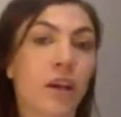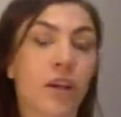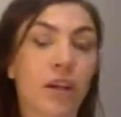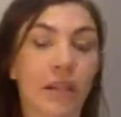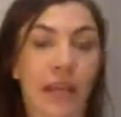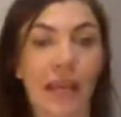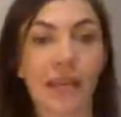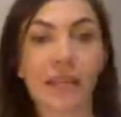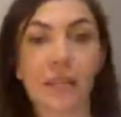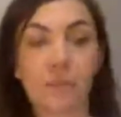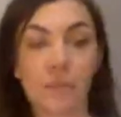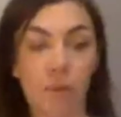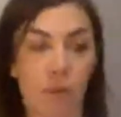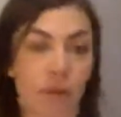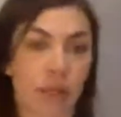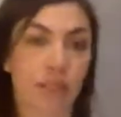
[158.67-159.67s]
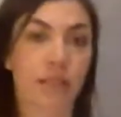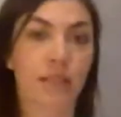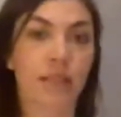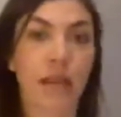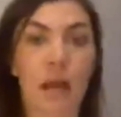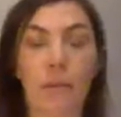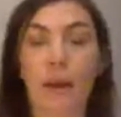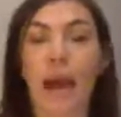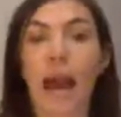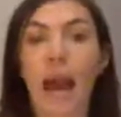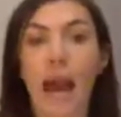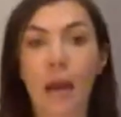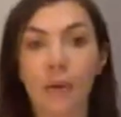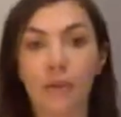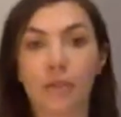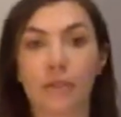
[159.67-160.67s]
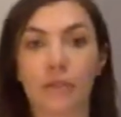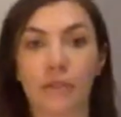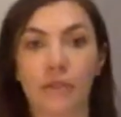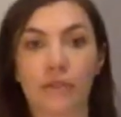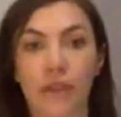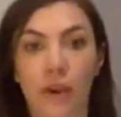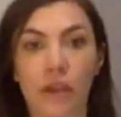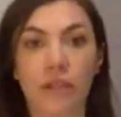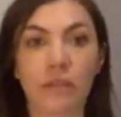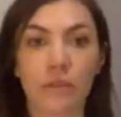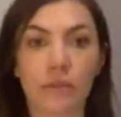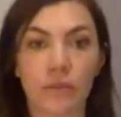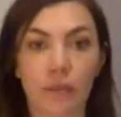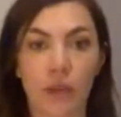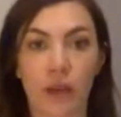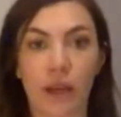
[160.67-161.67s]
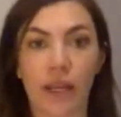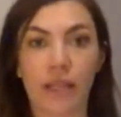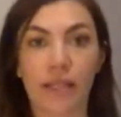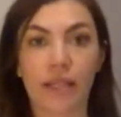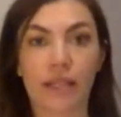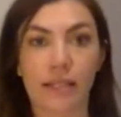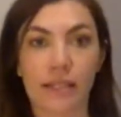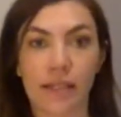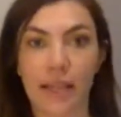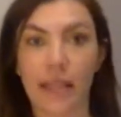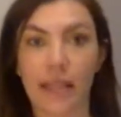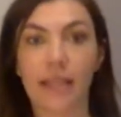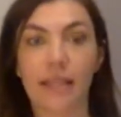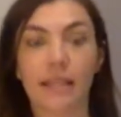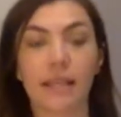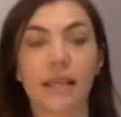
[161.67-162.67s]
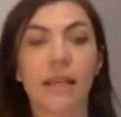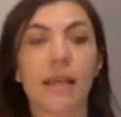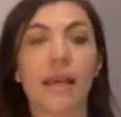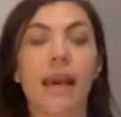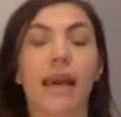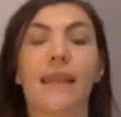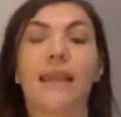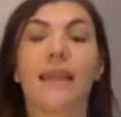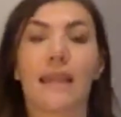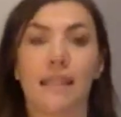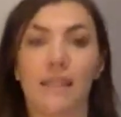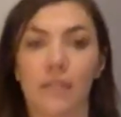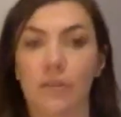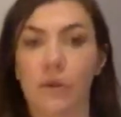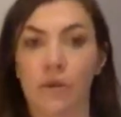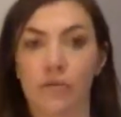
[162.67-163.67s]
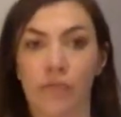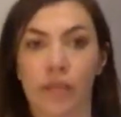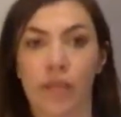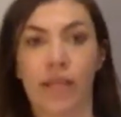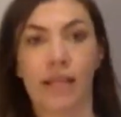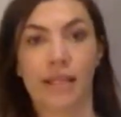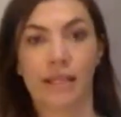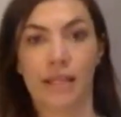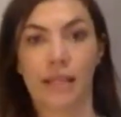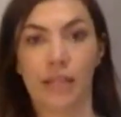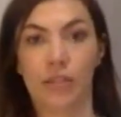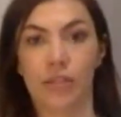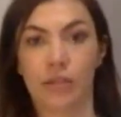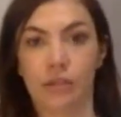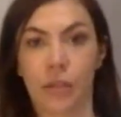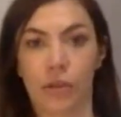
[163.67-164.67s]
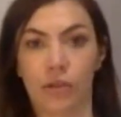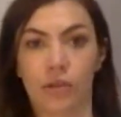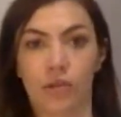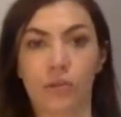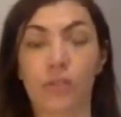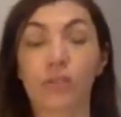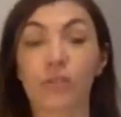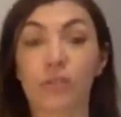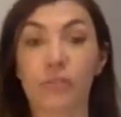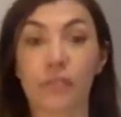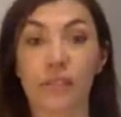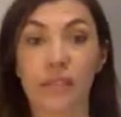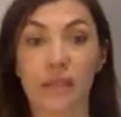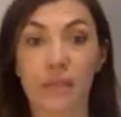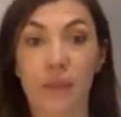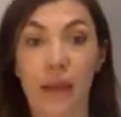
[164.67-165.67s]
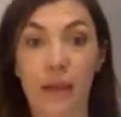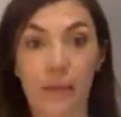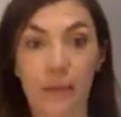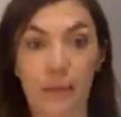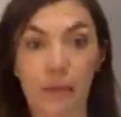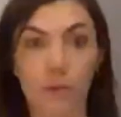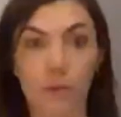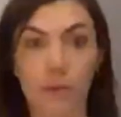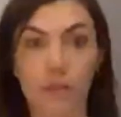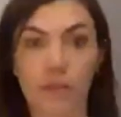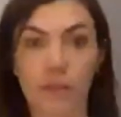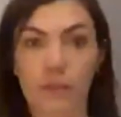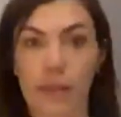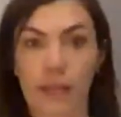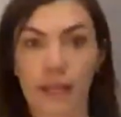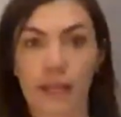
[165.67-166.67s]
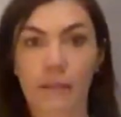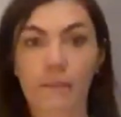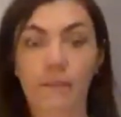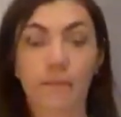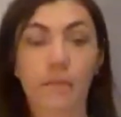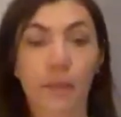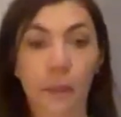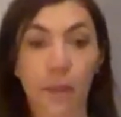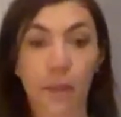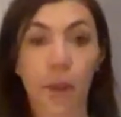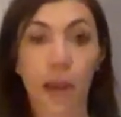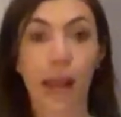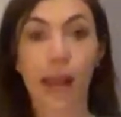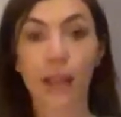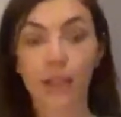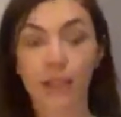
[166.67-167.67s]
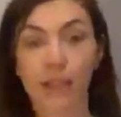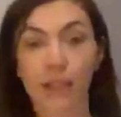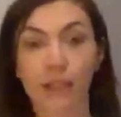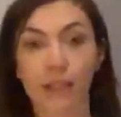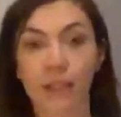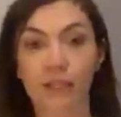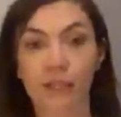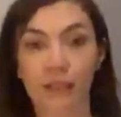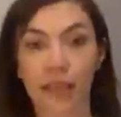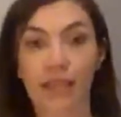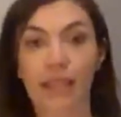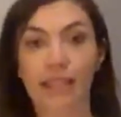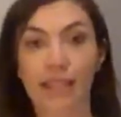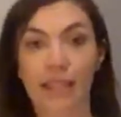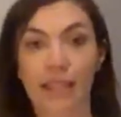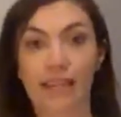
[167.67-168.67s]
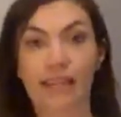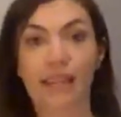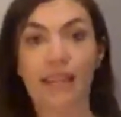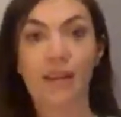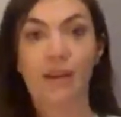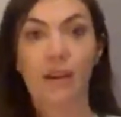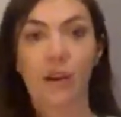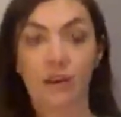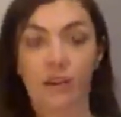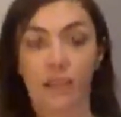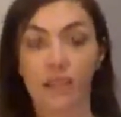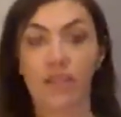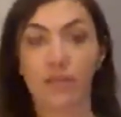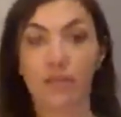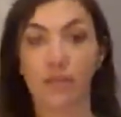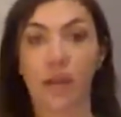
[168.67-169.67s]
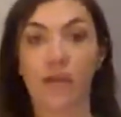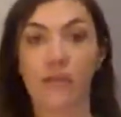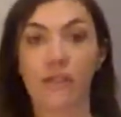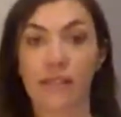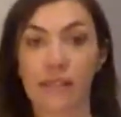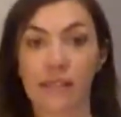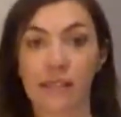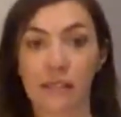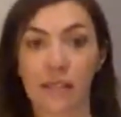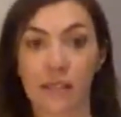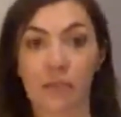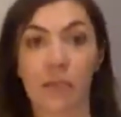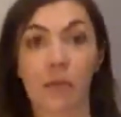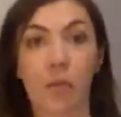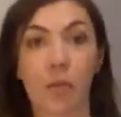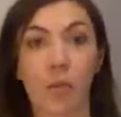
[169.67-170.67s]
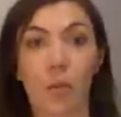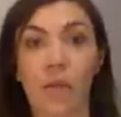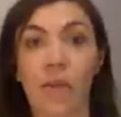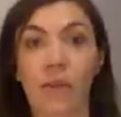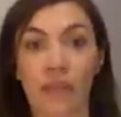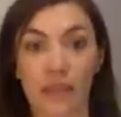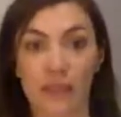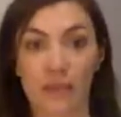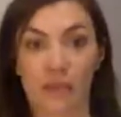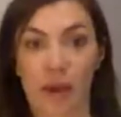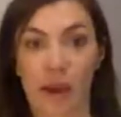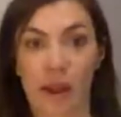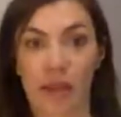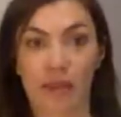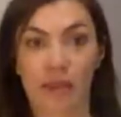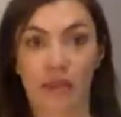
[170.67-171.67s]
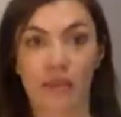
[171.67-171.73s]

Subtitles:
getting the body to come out of the fight or flight state and into our relaxation mode, which is obviously where we want to be. And we're actually affecting our central nervous system with this breath.